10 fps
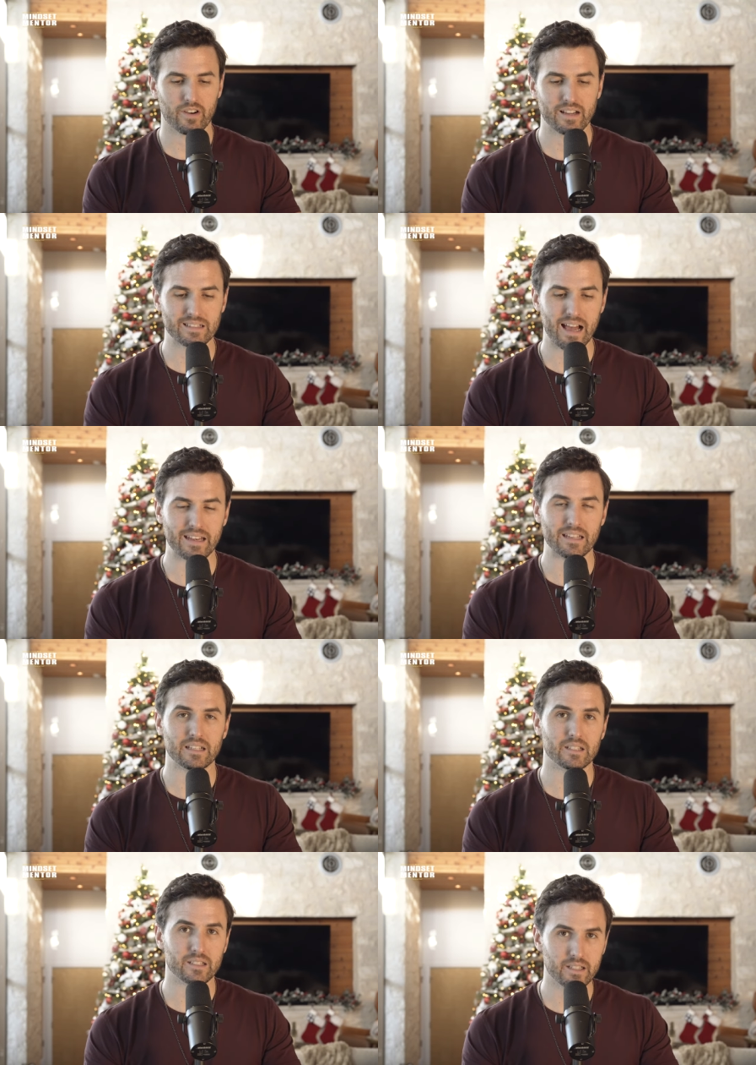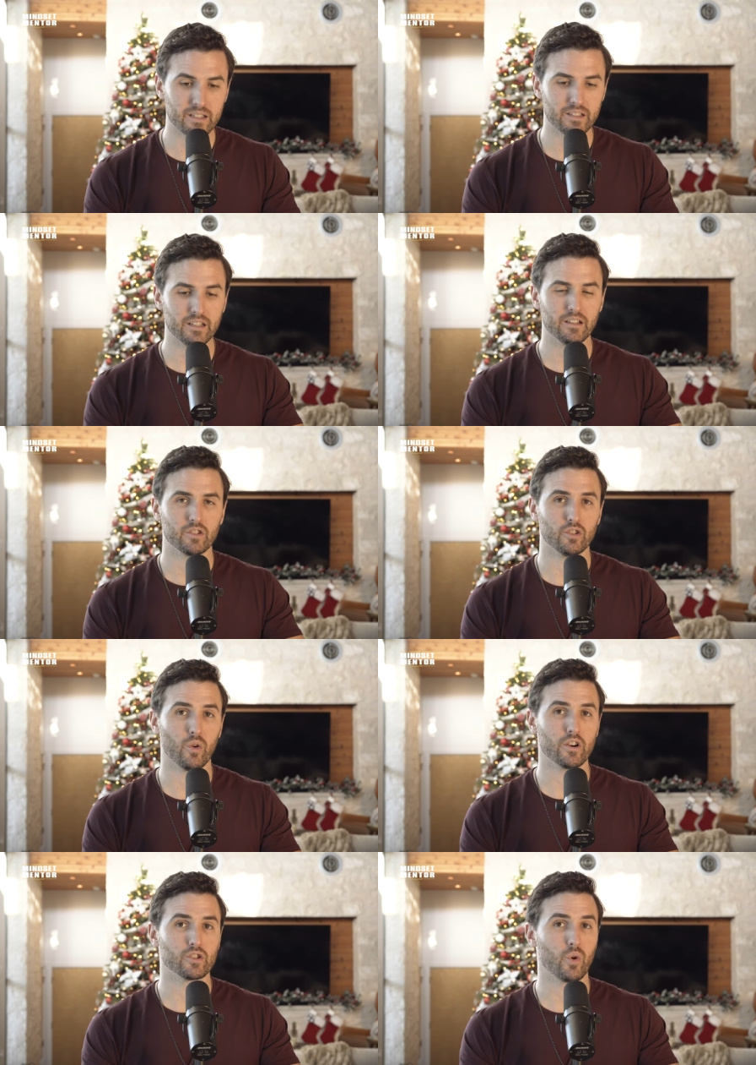your anxiety is stealing
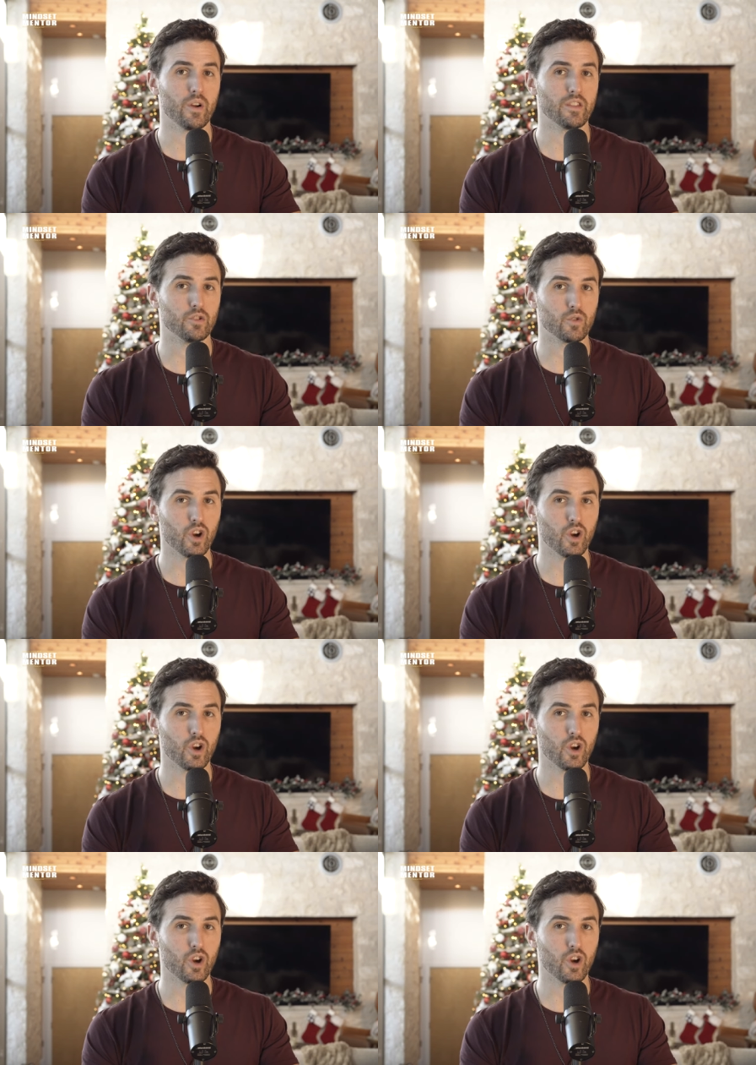your joy that you